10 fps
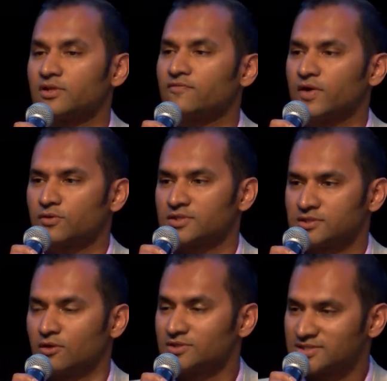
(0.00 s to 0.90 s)
a
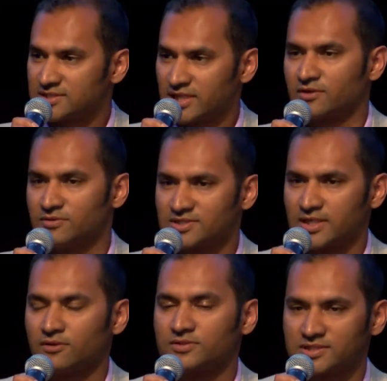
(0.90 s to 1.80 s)
focus on sickle
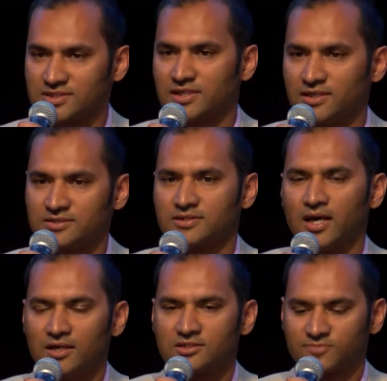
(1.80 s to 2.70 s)
cell disease
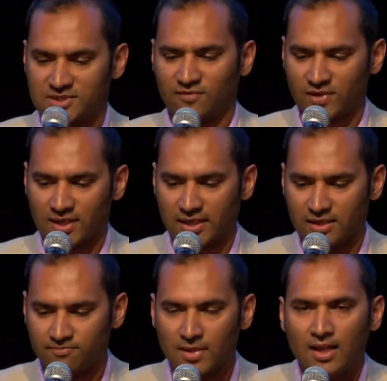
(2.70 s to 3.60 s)

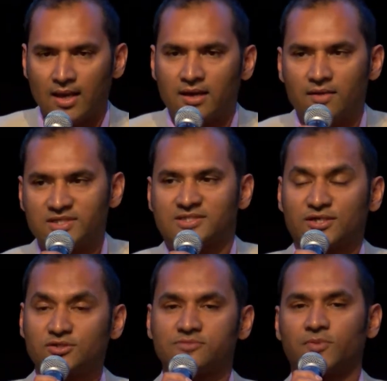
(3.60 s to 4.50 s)
specifically. This
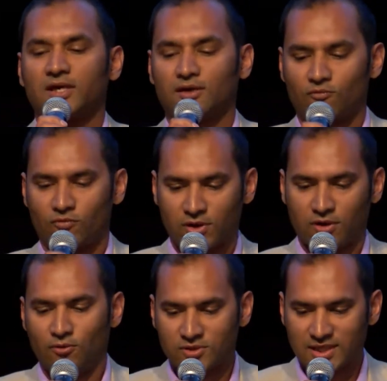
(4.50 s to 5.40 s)
session's being
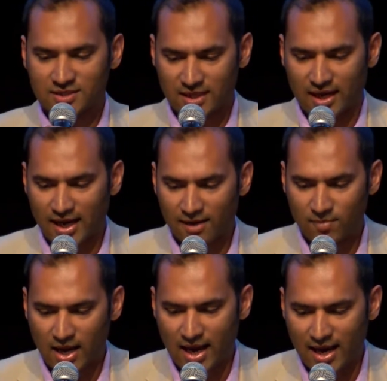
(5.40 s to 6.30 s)
recorded
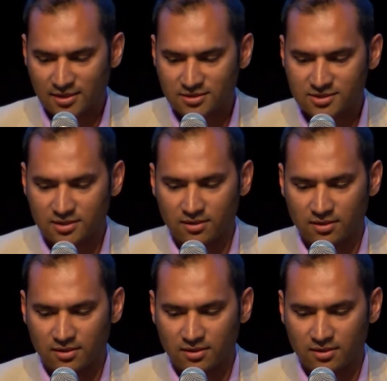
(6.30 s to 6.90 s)
and